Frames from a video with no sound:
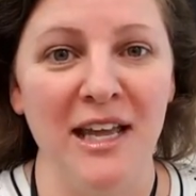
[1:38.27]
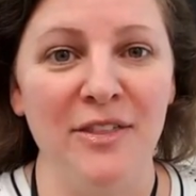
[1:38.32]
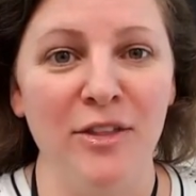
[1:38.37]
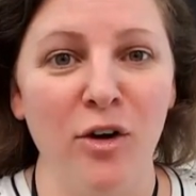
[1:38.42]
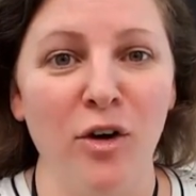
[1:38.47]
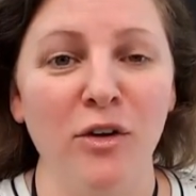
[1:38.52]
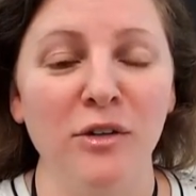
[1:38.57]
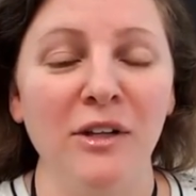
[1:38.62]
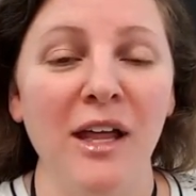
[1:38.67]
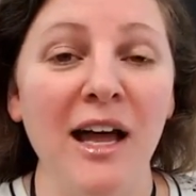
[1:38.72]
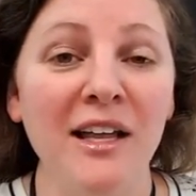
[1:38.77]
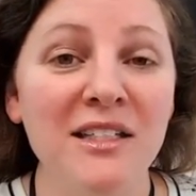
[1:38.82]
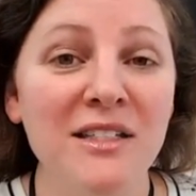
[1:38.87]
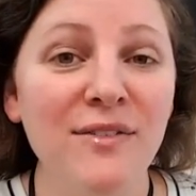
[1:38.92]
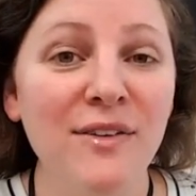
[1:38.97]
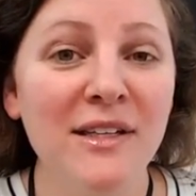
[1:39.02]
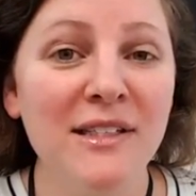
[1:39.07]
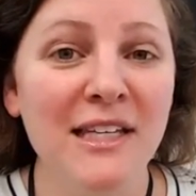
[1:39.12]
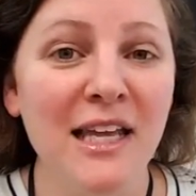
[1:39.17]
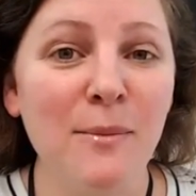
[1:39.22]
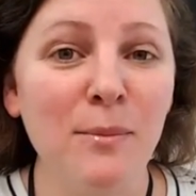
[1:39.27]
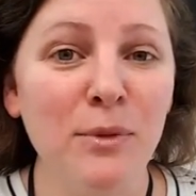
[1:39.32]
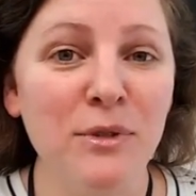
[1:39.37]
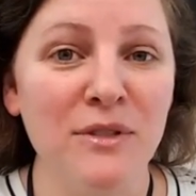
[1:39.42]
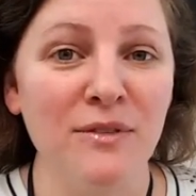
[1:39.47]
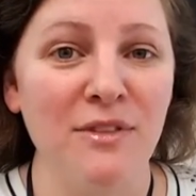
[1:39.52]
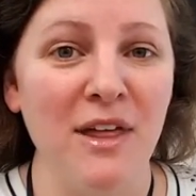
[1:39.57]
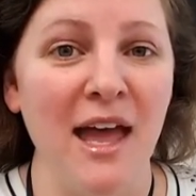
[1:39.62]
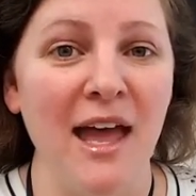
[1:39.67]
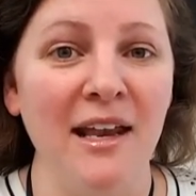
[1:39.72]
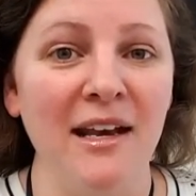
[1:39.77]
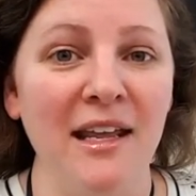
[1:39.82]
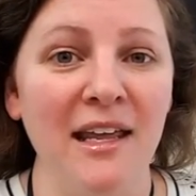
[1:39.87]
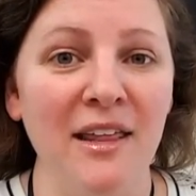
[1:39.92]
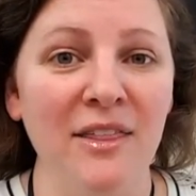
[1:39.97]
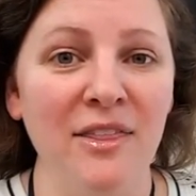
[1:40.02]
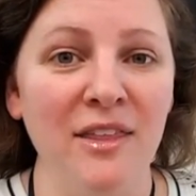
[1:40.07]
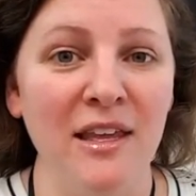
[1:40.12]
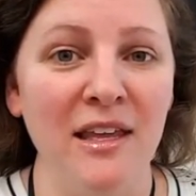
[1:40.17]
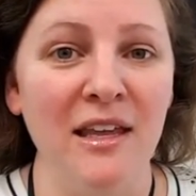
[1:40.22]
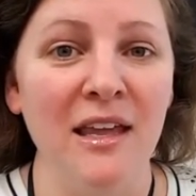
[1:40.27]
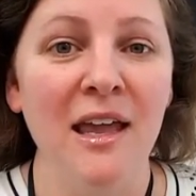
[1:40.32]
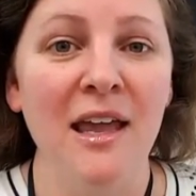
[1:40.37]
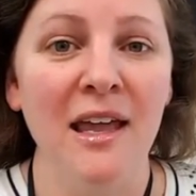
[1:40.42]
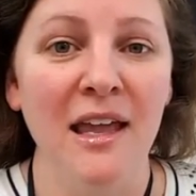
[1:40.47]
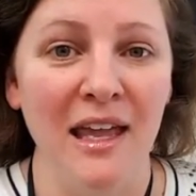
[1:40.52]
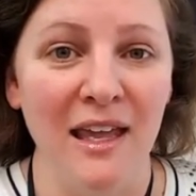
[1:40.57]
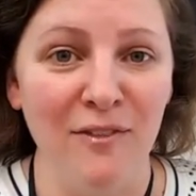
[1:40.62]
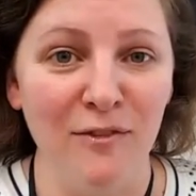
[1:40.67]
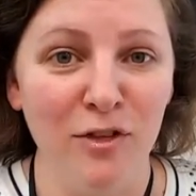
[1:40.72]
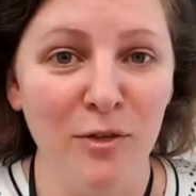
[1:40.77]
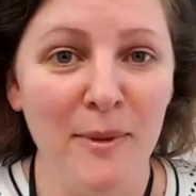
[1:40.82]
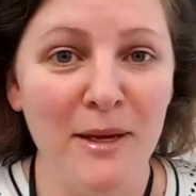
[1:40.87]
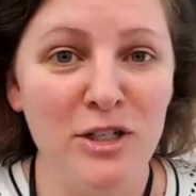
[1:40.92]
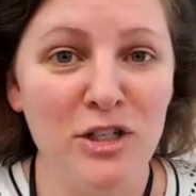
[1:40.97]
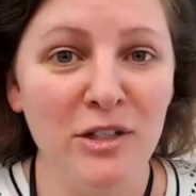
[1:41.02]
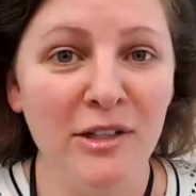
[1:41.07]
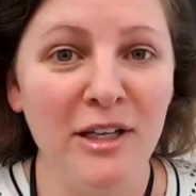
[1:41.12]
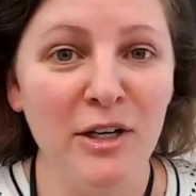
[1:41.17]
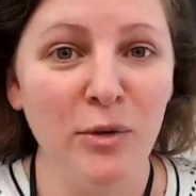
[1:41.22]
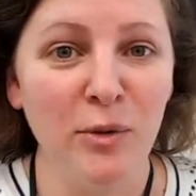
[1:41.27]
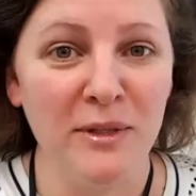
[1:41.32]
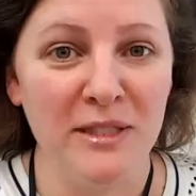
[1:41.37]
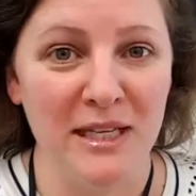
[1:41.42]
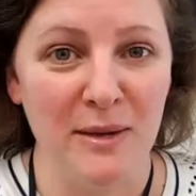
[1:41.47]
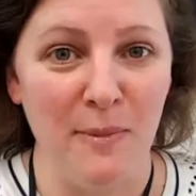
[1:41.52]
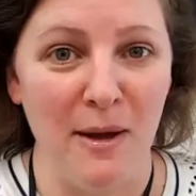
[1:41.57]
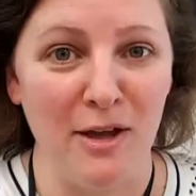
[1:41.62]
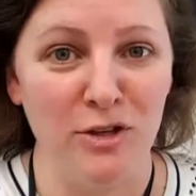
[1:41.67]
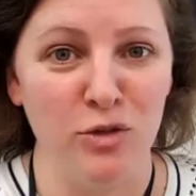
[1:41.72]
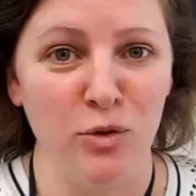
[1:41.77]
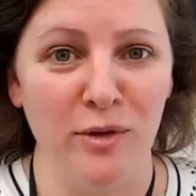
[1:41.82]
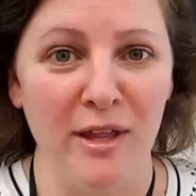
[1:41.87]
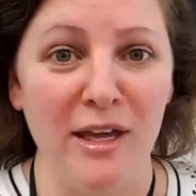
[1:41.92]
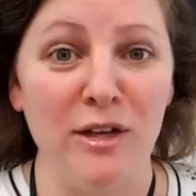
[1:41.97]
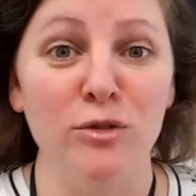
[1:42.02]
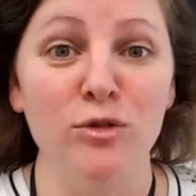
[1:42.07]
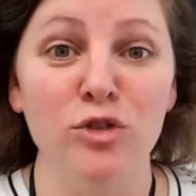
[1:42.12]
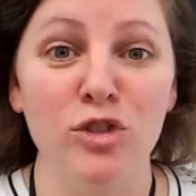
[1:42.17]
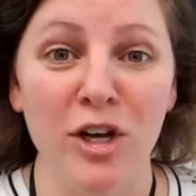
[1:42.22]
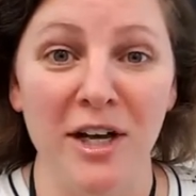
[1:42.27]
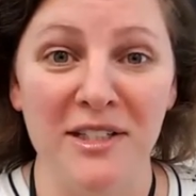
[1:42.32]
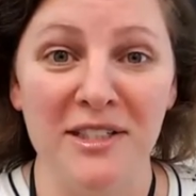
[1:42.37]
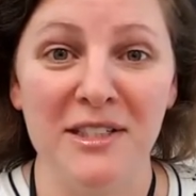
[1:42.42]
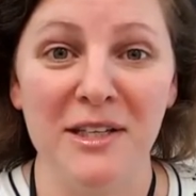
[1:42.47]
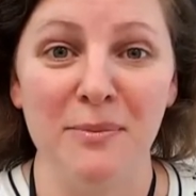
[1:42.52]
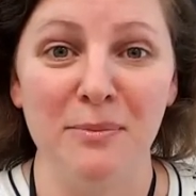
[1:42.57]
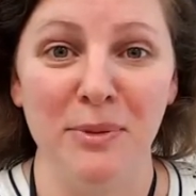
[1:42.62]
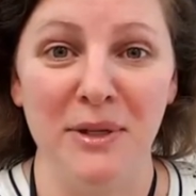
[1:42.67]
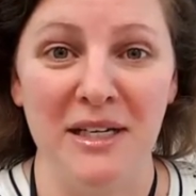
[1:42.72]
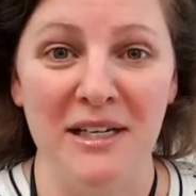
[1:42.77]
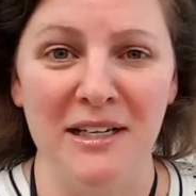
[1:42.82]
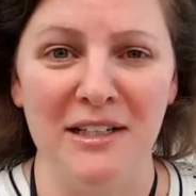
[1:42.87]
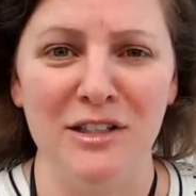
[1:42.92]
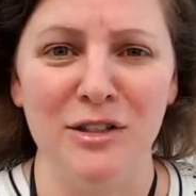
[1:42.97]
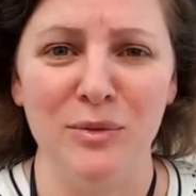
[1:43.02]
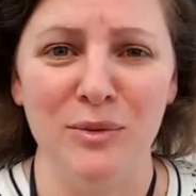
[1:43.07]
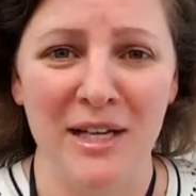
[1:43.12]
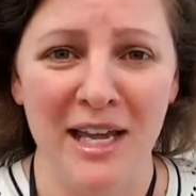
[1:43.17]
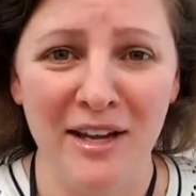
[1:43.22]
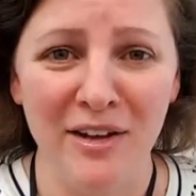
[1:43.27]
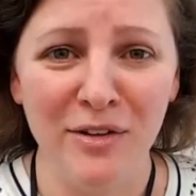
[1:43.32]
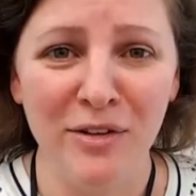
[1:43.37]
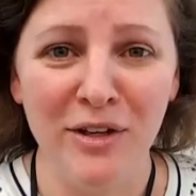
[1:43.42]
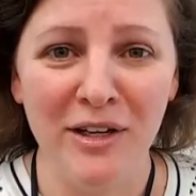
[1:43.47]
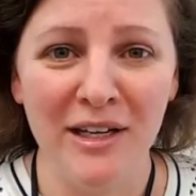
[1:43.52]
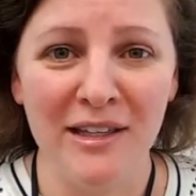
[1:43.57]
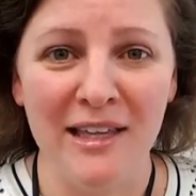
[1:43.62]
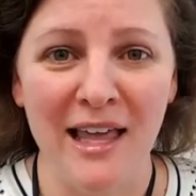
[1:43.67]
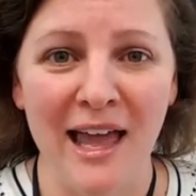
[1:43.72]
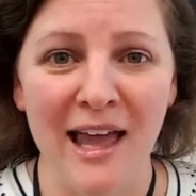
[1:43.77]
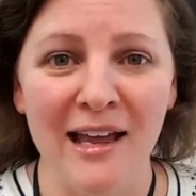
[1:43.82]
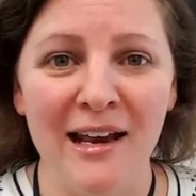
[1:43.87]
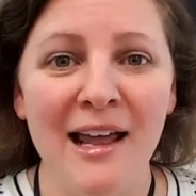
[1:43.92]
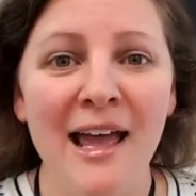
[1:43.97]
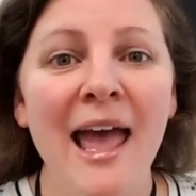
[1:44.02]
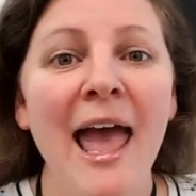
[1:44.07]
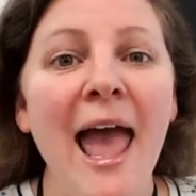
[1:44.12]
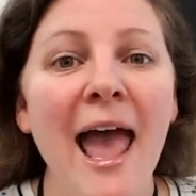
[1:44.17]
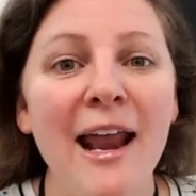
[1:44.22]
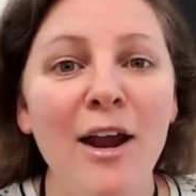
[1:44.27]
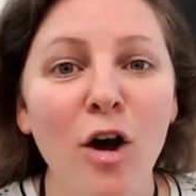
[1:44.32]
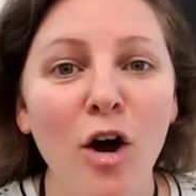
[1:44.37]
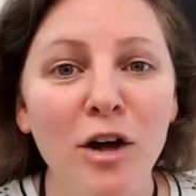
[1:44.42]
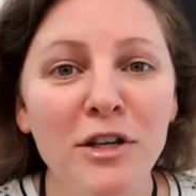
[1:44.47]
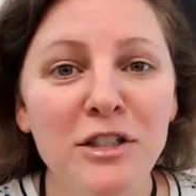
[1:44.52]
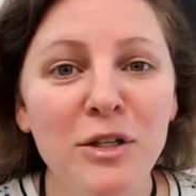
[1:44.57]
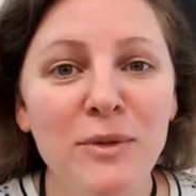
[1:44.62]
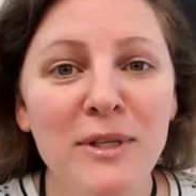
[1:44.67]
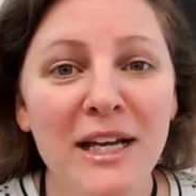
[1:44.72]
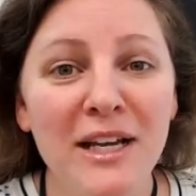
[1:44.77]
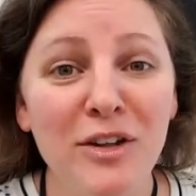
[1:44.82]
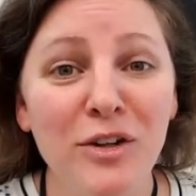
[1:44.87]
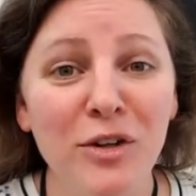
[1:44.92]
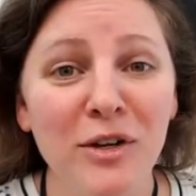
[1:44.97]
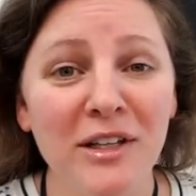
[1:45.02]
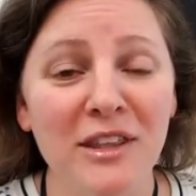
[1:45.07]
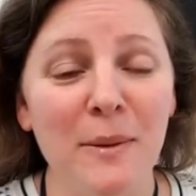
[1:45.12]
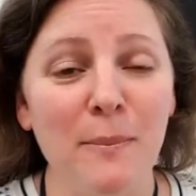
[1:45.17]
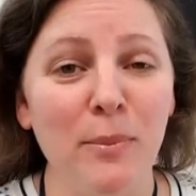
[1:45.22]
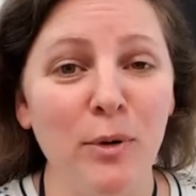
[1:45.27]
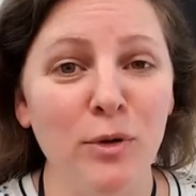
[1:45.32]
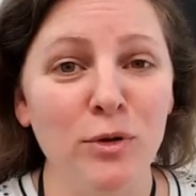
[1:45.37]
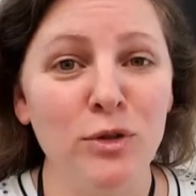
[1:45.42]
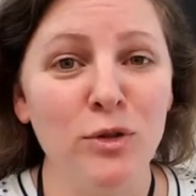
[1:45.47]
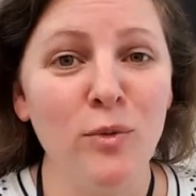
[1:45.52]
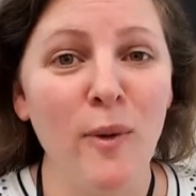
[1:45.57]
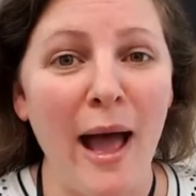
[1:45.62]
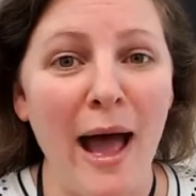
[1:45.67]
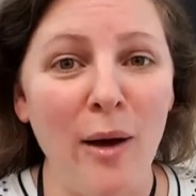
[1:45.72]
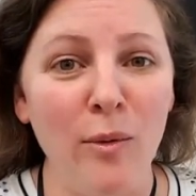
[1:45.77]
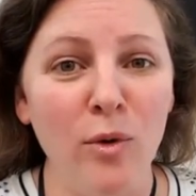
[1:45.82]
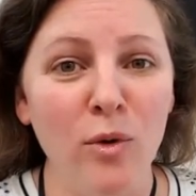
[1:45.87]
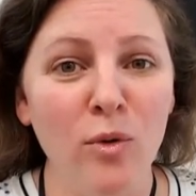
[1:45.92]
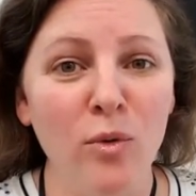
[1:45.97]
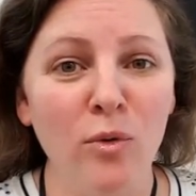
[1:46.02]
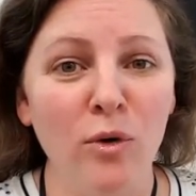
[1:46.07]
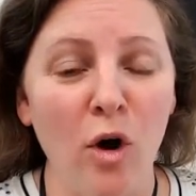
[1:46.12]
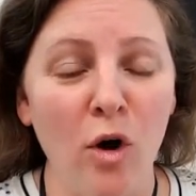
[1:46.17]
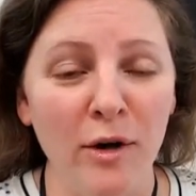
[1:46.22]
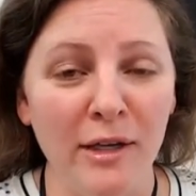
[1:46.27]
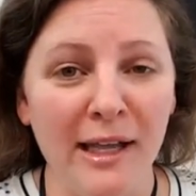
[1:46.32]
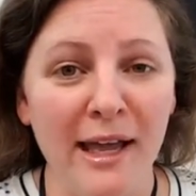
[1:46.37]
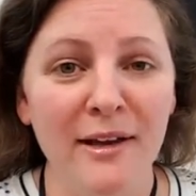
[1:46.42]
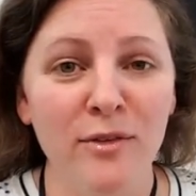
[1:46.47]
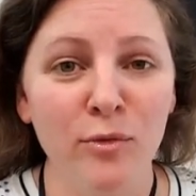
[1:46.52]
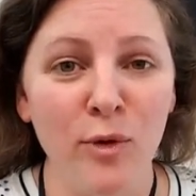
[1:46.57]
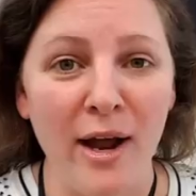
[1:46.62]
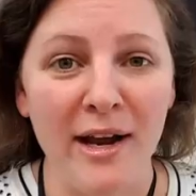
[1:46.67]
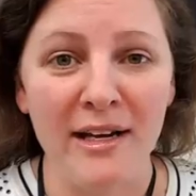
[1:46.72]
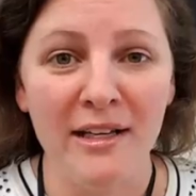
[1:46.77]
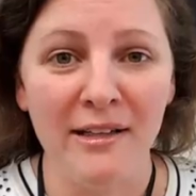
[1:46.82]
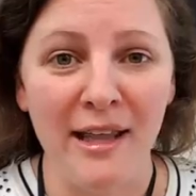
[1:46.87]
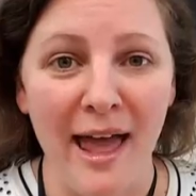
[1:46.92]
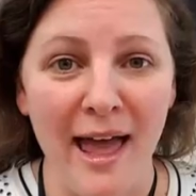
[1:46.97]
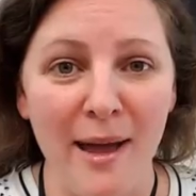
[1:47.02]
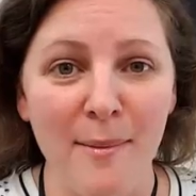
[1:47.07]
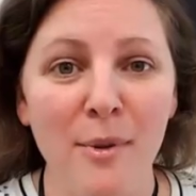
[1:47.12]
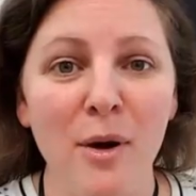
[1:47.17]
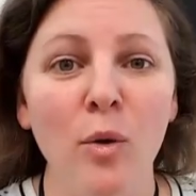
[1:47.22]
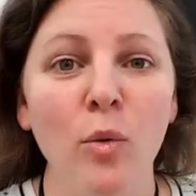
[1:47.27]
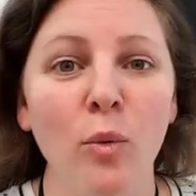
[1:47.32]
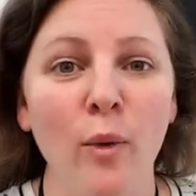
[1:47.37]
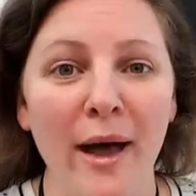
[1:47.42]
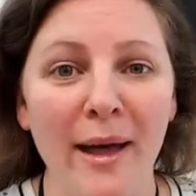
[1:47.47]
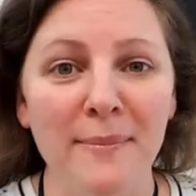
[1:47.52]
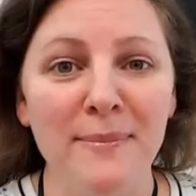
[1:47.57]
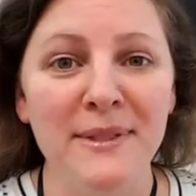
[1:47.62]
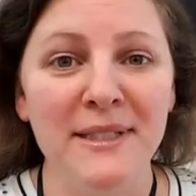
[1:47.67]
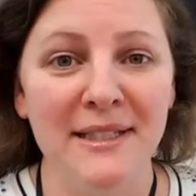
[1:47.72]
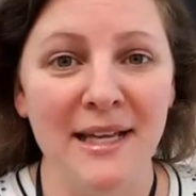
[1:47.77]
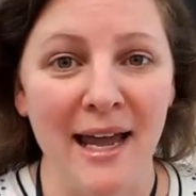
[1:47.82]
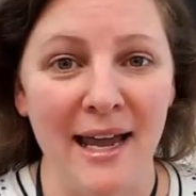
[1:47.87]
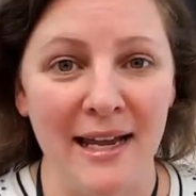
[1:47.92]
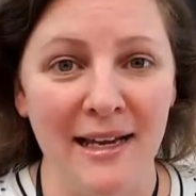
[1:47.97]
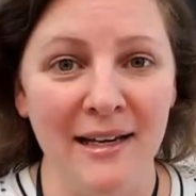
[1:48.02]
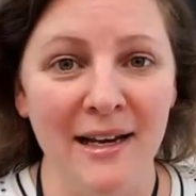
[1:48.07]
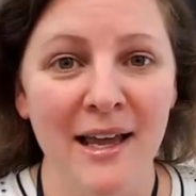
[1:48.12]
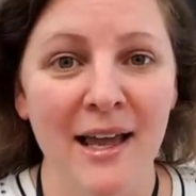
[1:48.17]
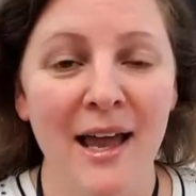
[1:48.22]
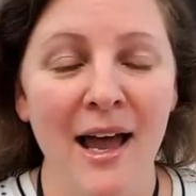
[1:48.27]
And there are lots of examples of that in the information literacy module that you just completed. So take a look at that and also take a look at the Purdue OWL Online Writing Lab website.